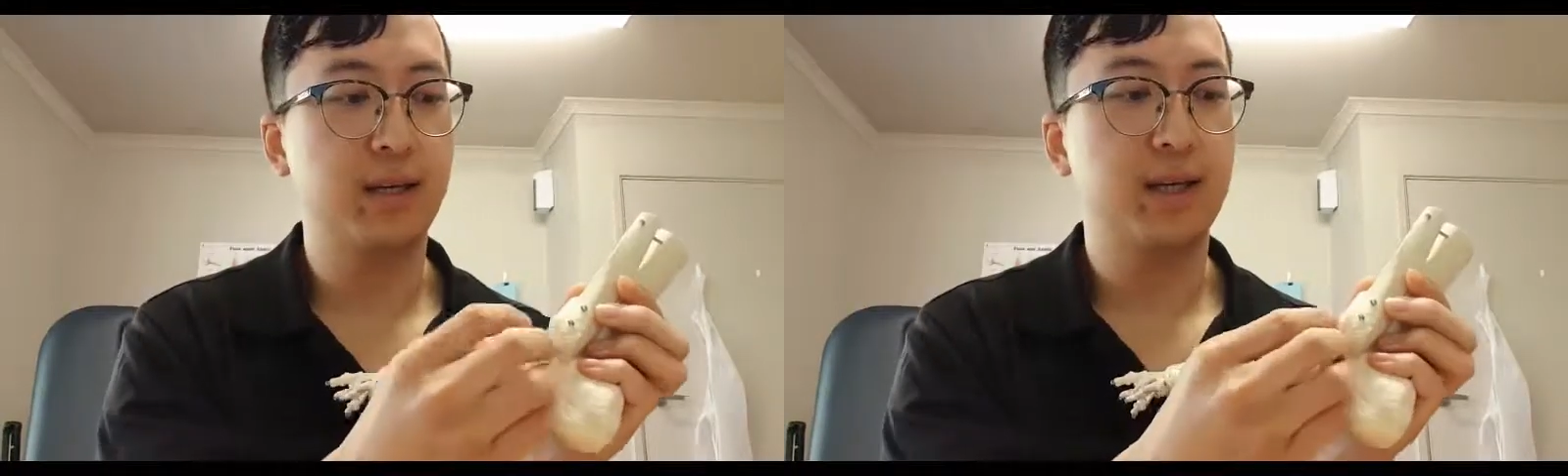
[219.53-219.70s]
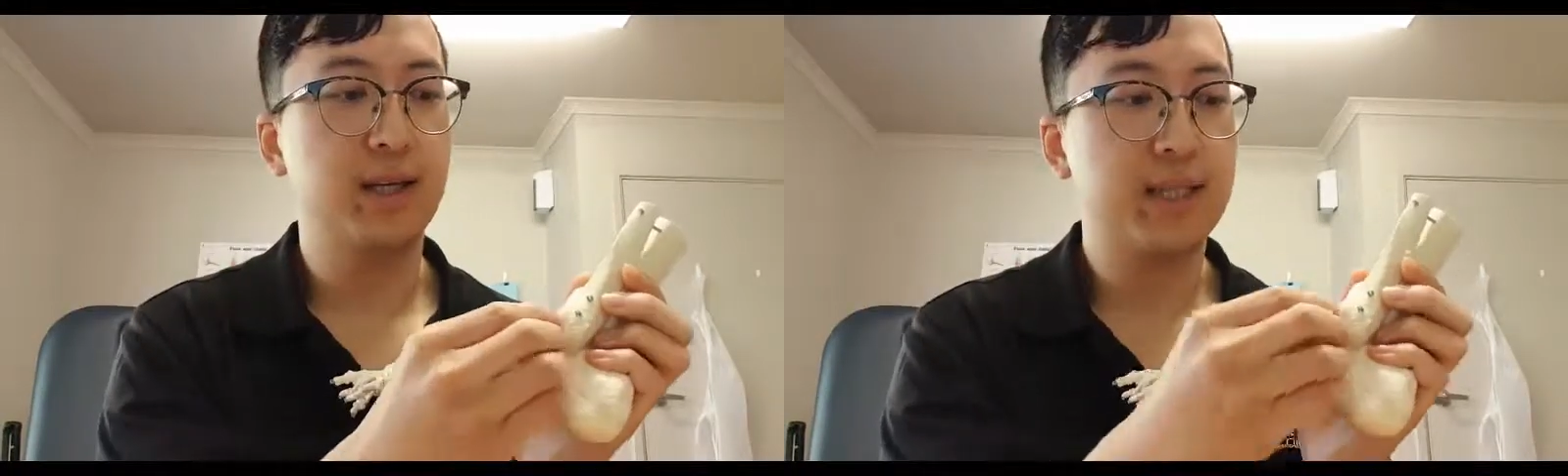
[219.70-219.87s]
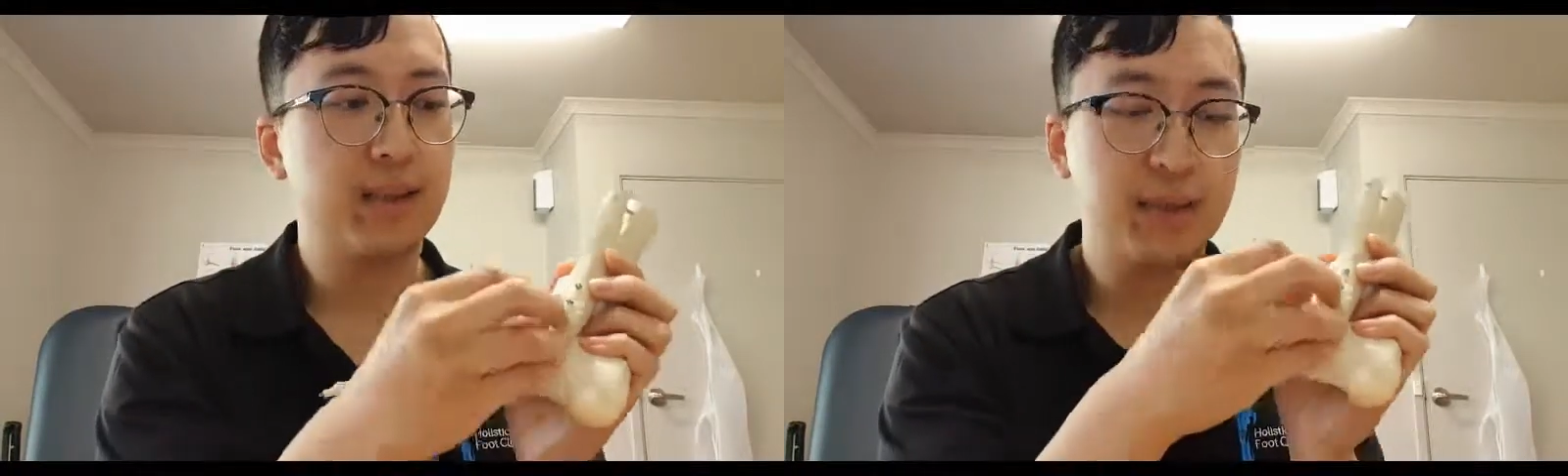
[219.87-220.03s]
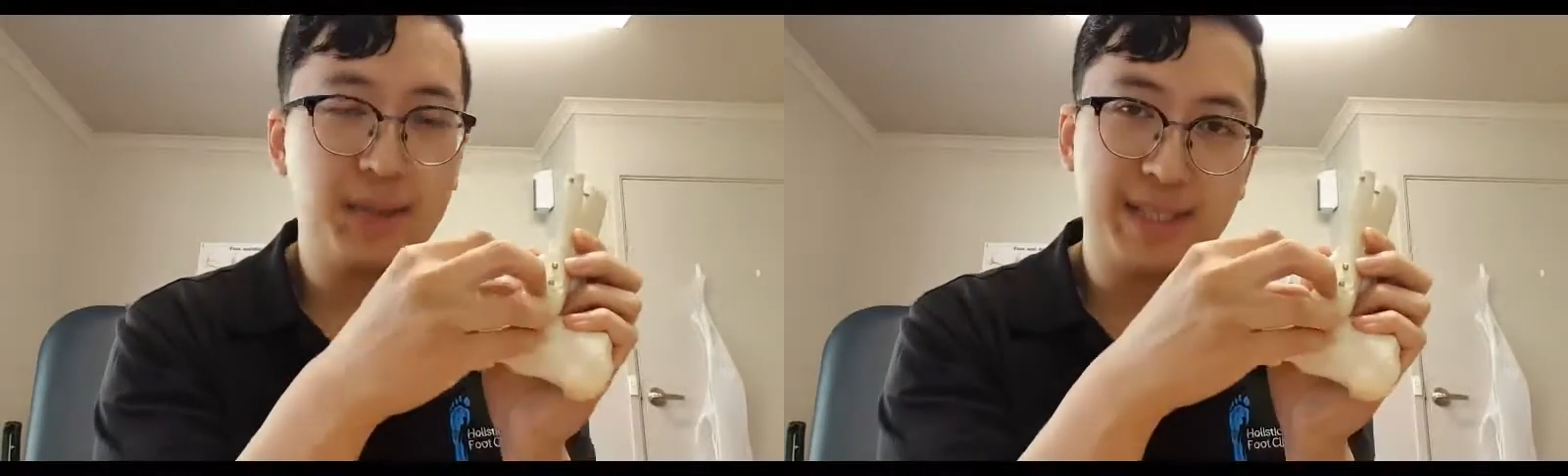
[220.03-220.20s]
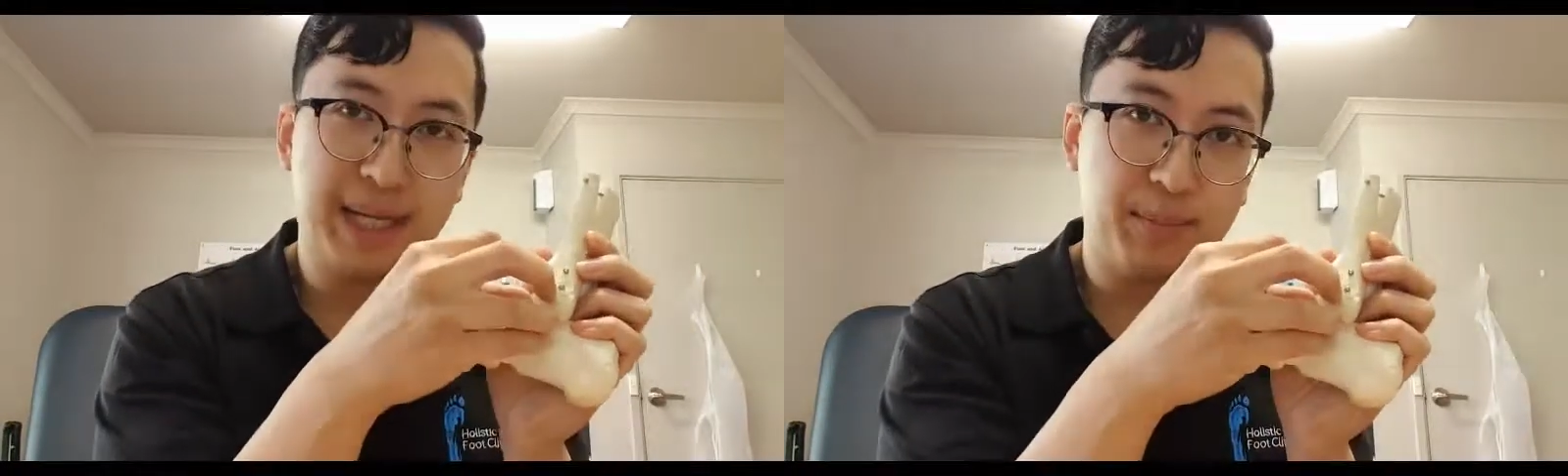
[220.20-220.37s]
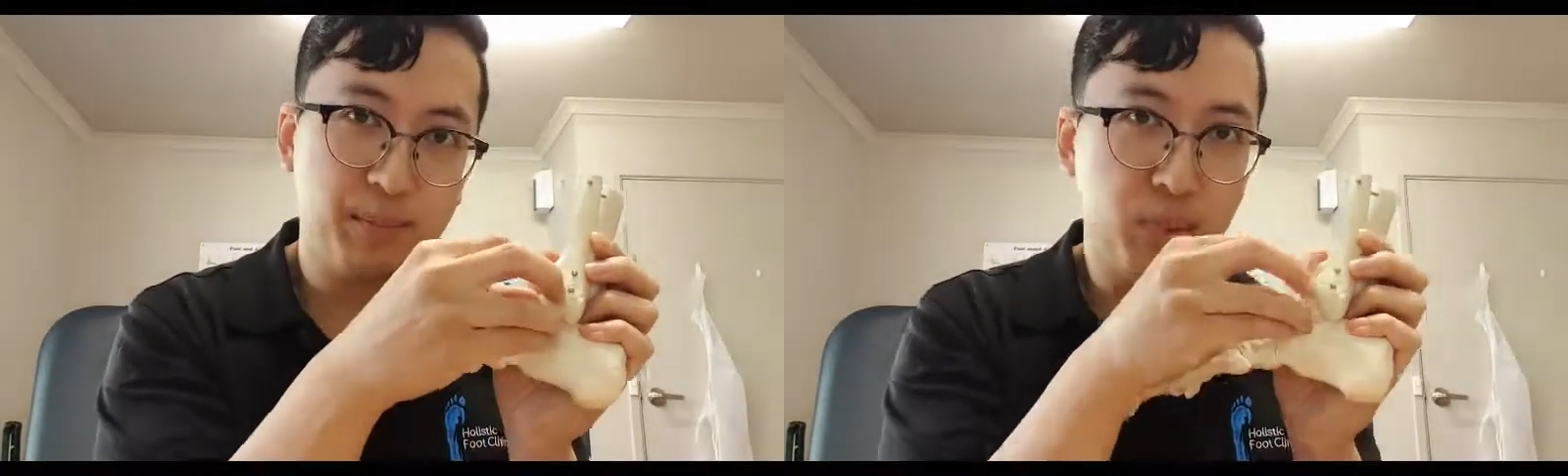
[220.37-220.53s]
sometimes
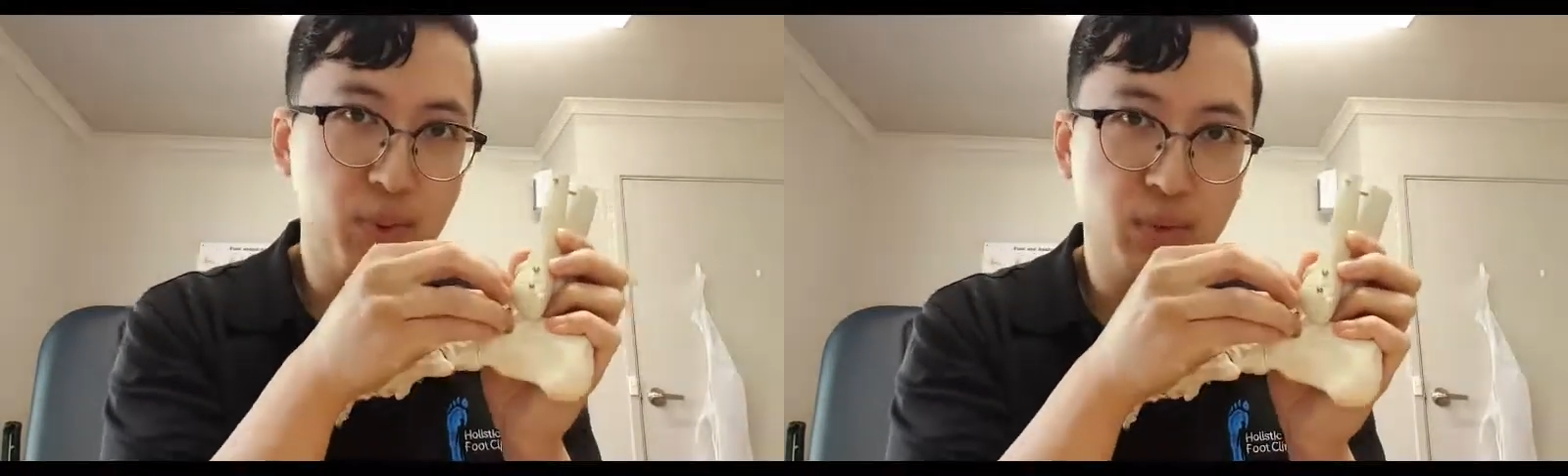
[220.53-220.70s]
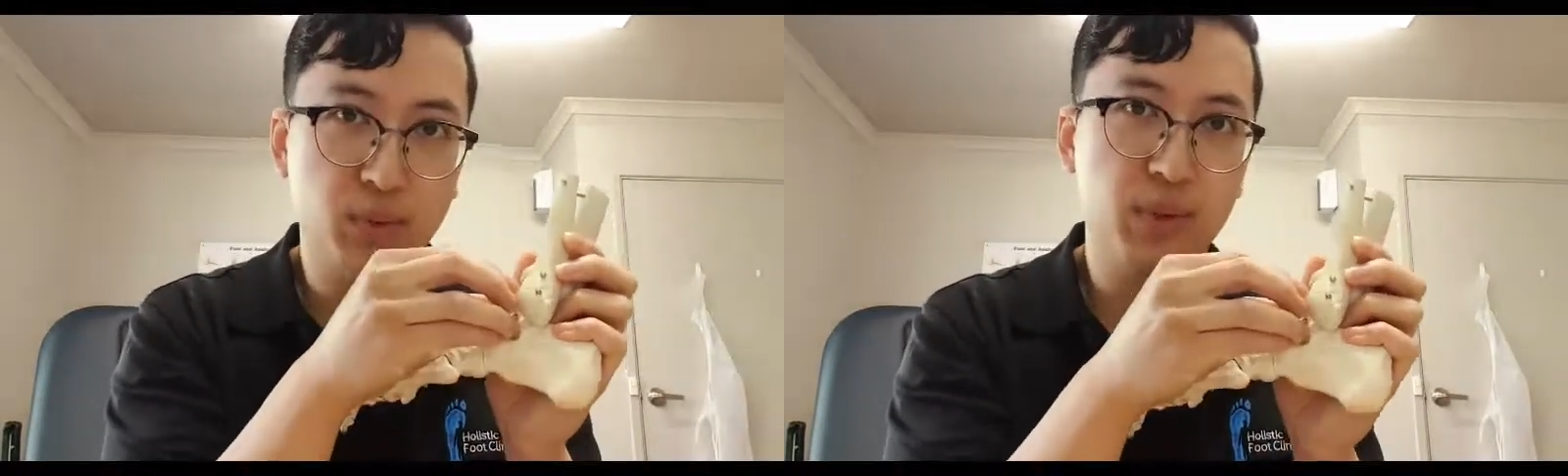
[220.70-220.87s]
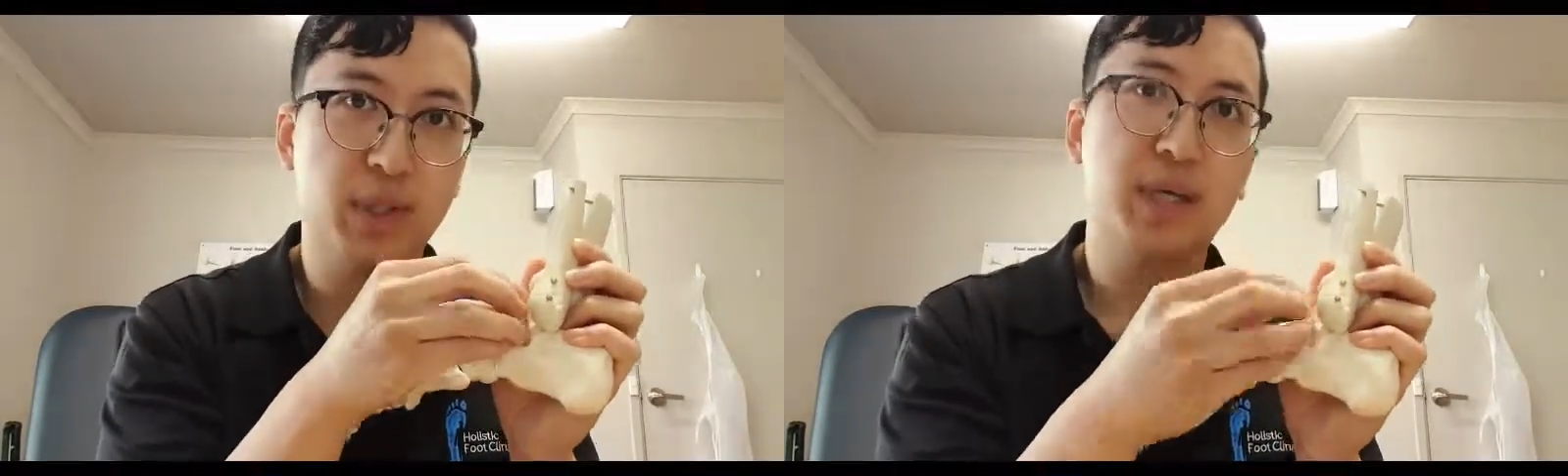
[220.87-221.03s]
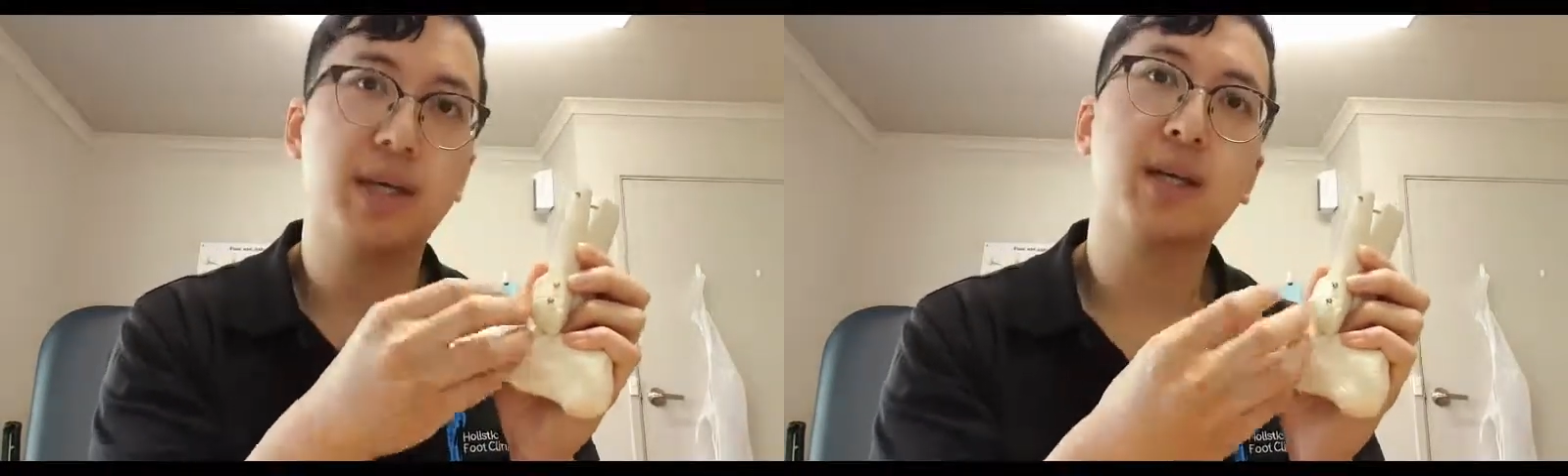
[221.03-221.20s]
that pull